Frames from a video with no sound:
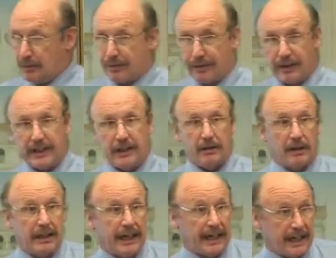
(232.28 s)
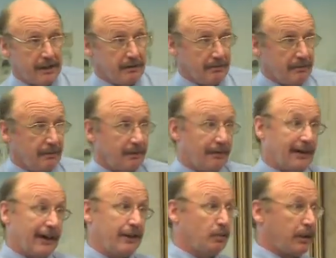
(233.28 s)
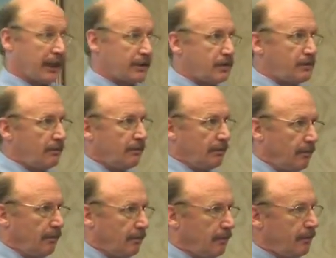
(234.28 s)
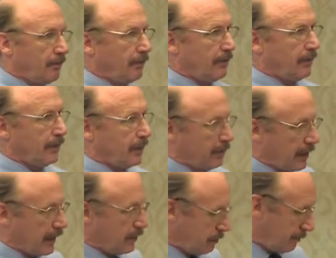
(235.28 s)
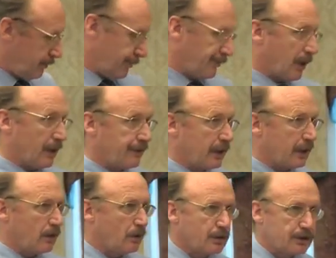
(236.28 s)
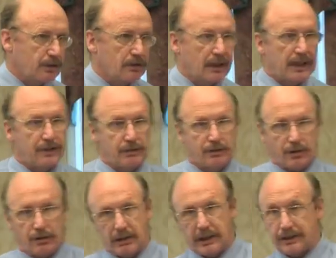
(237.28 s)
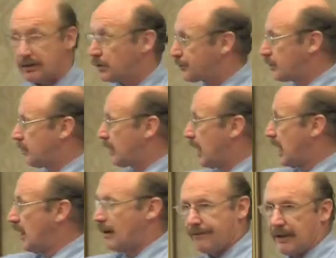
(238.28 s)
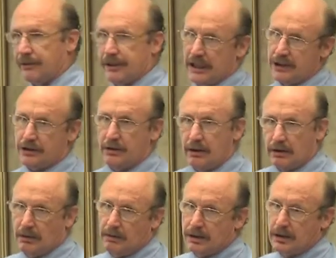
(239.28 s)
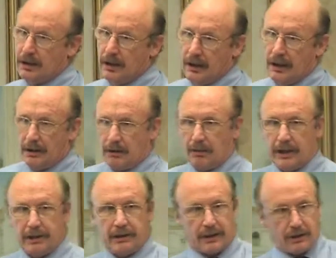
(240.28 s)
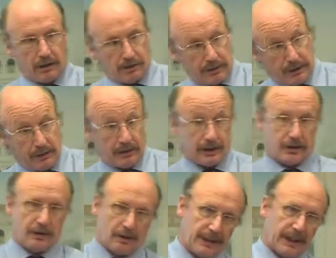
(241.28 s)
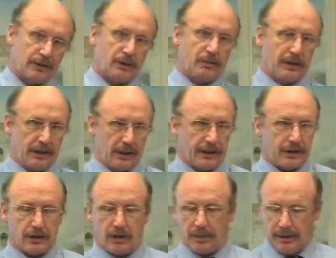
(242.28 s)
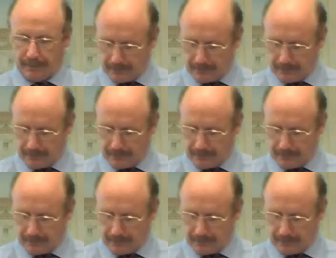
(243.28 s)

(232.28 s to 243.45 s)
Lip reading: Providing you can get in and you pass the medical 5-year course, you then do 2 years in what's called a foundation course, where you get told to do this job, that job, and the other job.